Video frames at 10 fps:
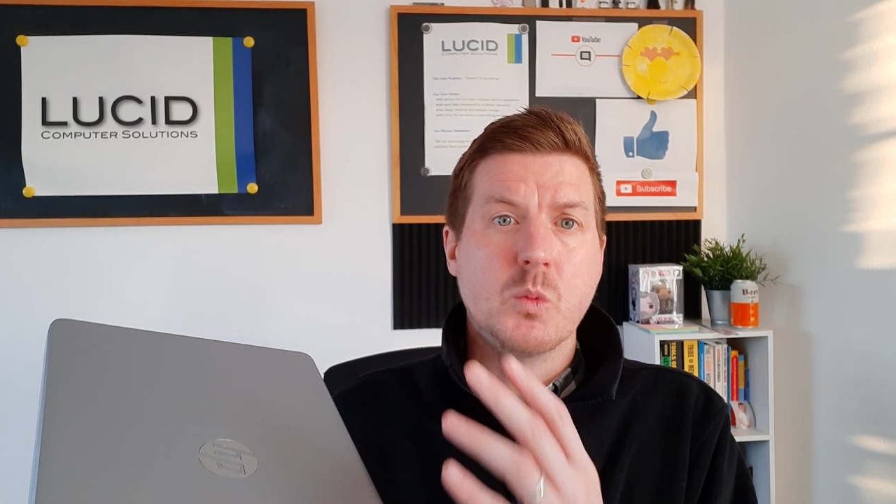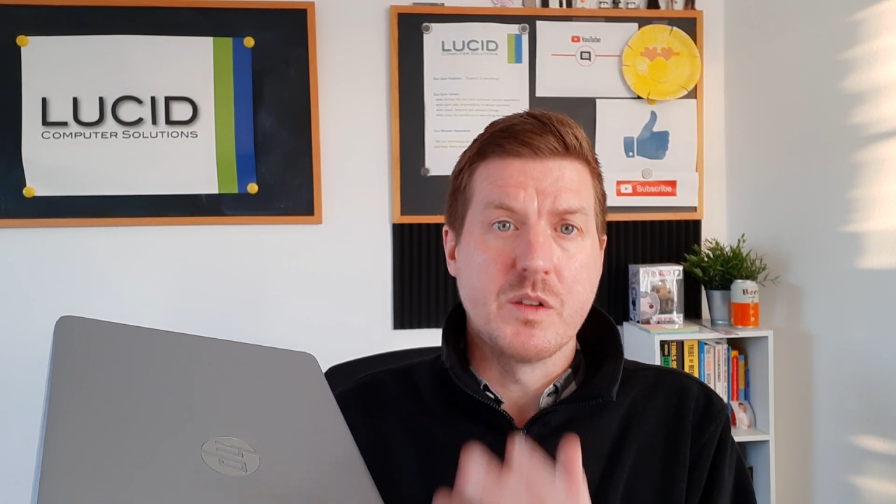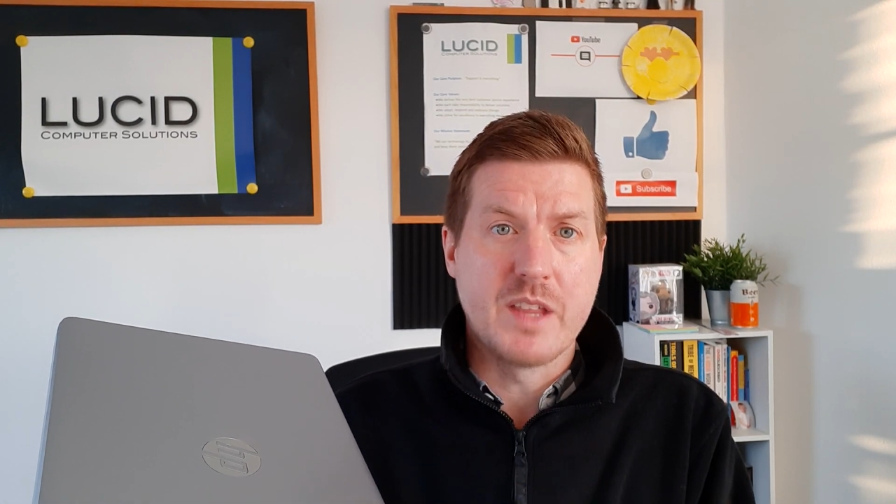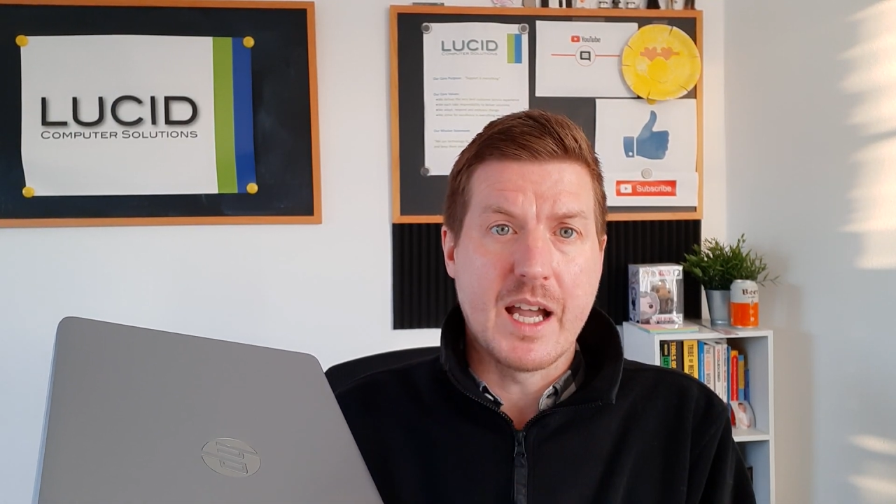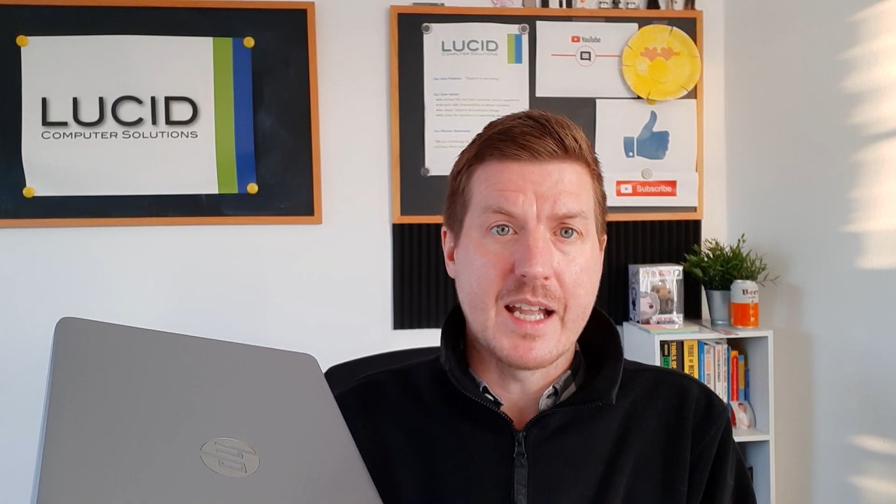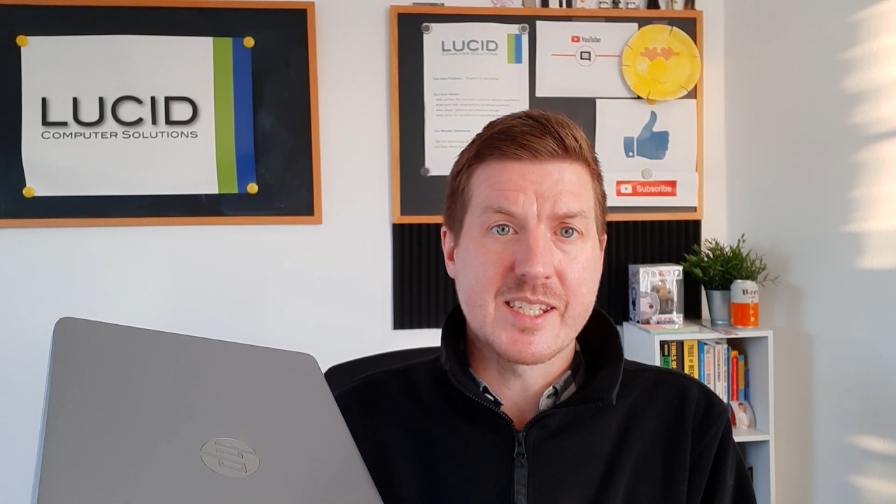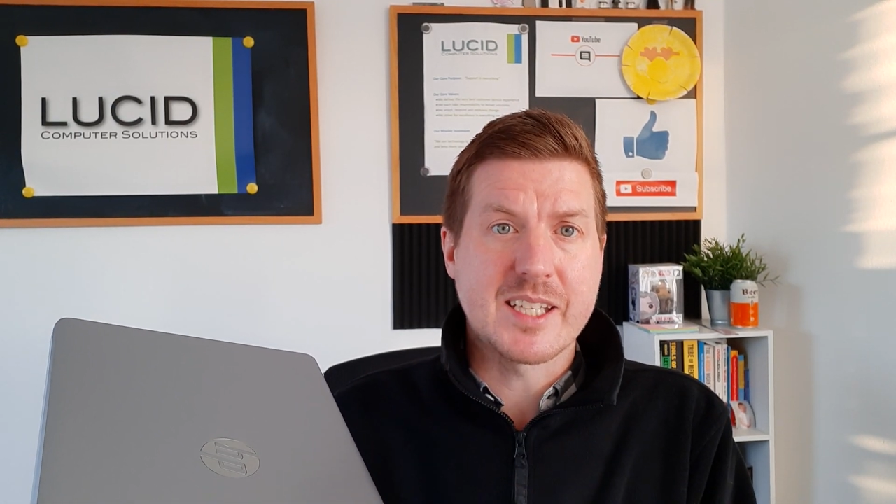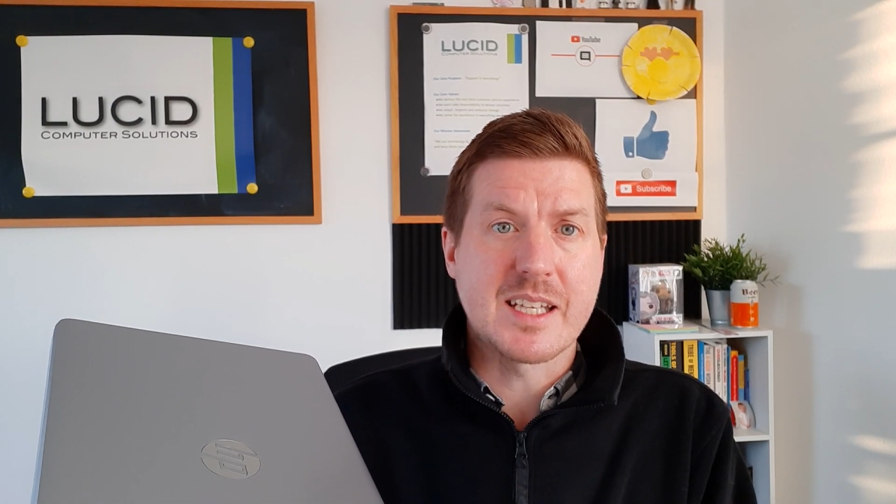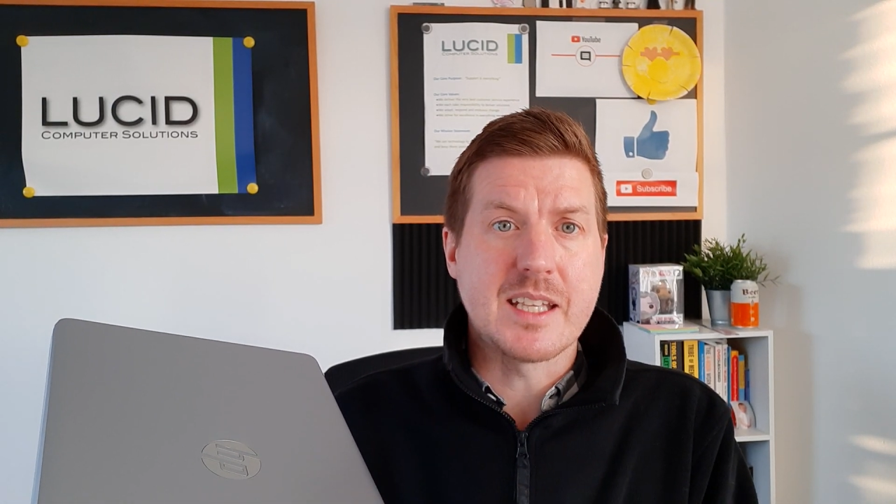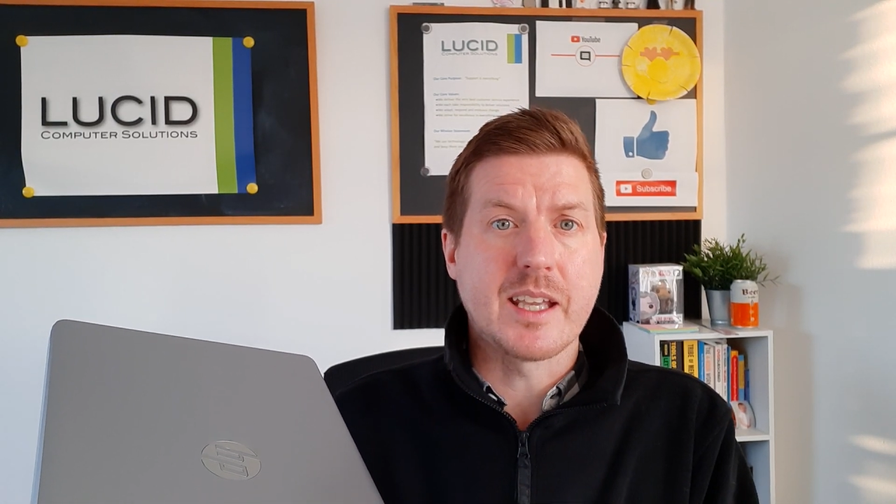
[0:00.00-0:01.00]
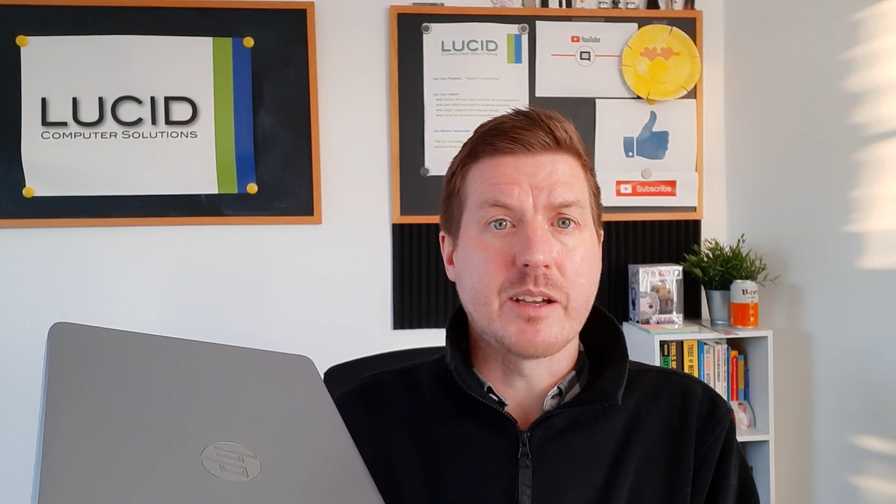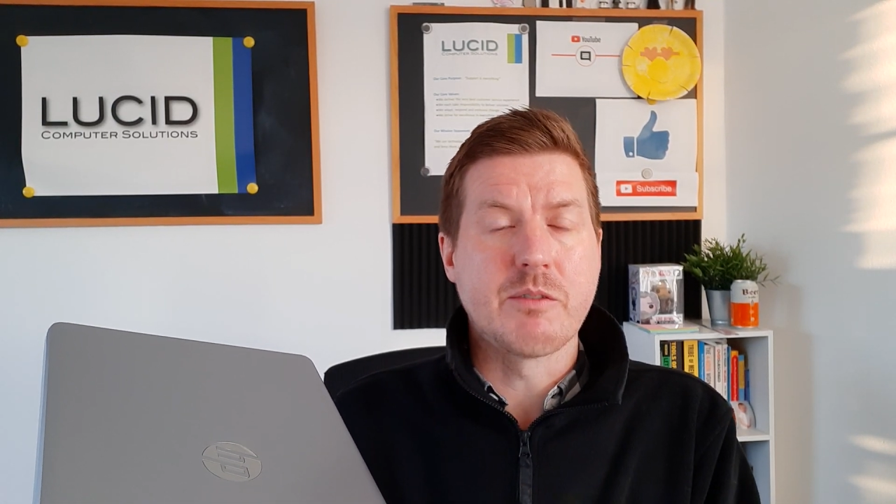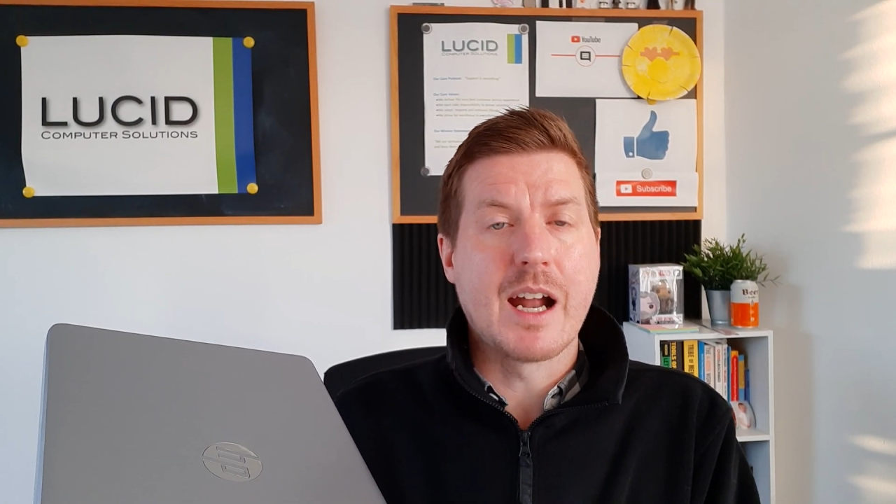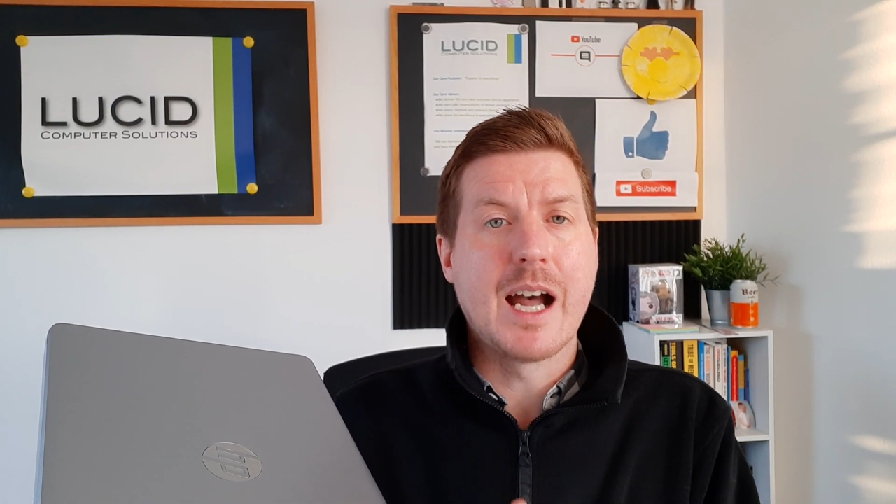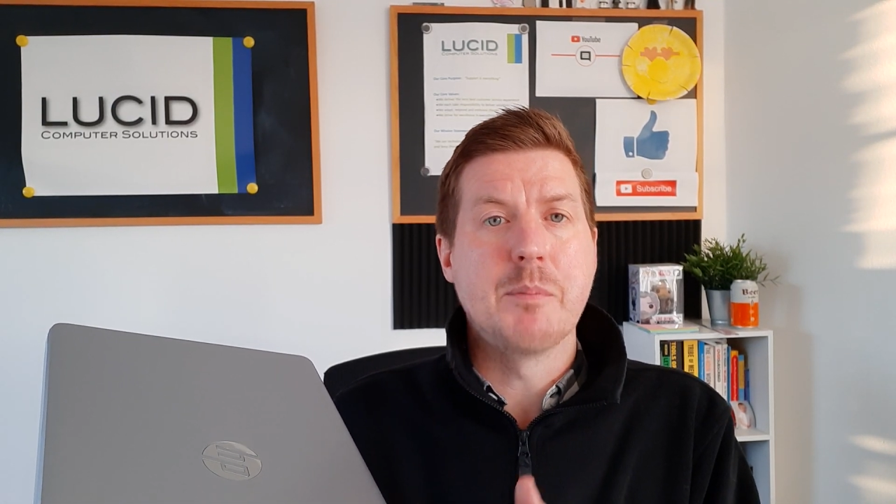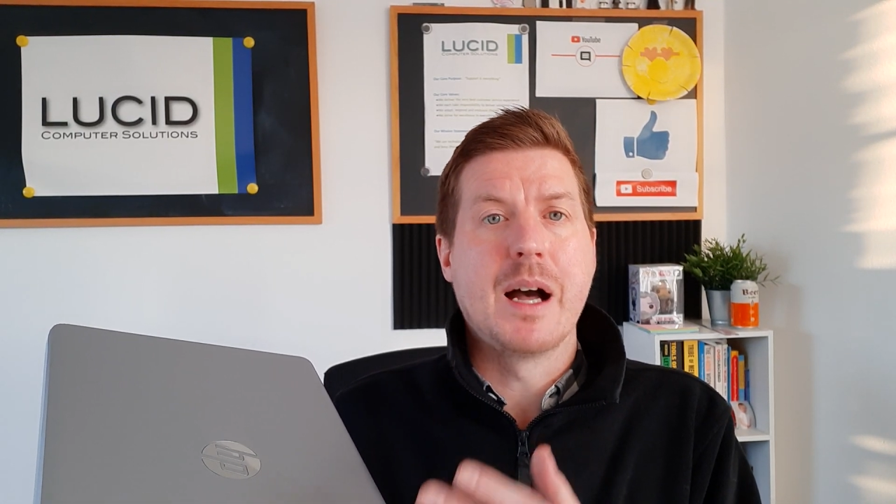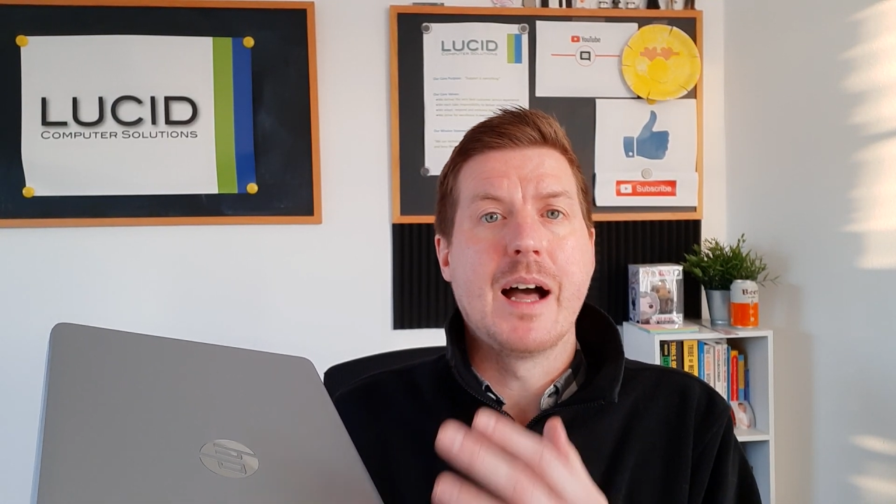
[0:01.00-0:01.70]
with that 16 gig of RAM